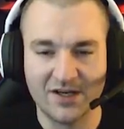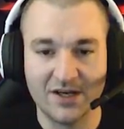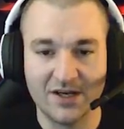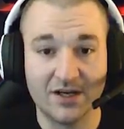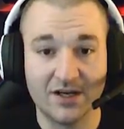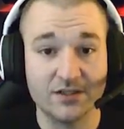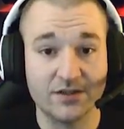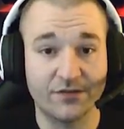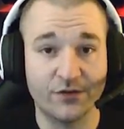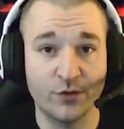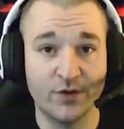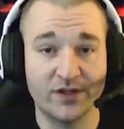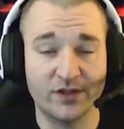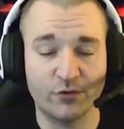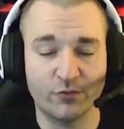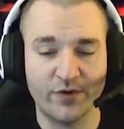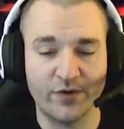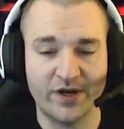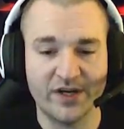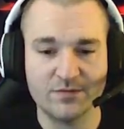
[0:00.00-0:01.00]
Because if you get
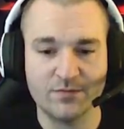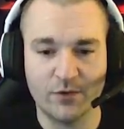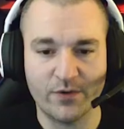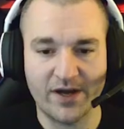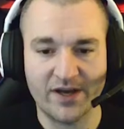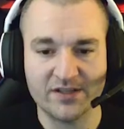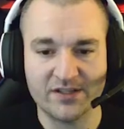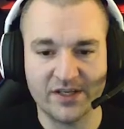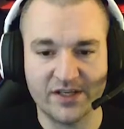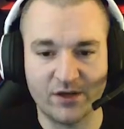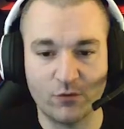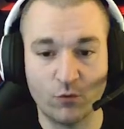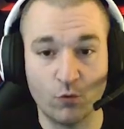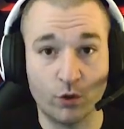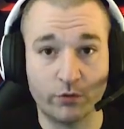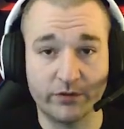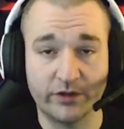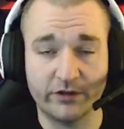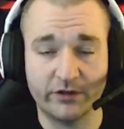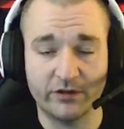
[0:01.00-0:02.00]
the Rage Mote as a
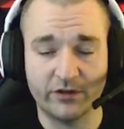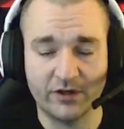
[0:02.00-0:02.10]
warrior,